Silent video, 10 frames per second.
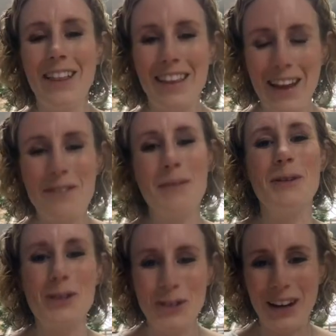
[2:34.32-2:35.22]
give them a
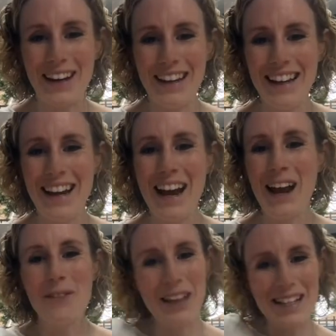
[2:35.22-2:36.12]
treat
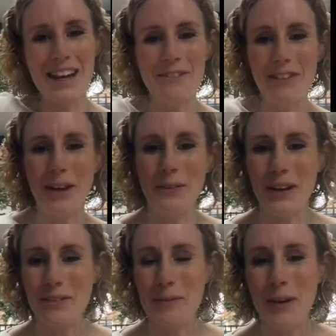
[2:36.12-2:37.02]
if they're 10 feet away
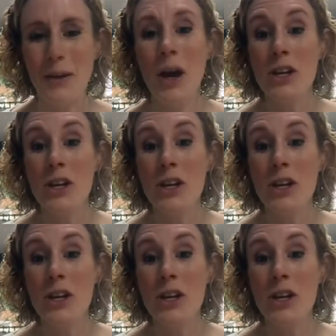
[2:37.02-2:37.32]
from you.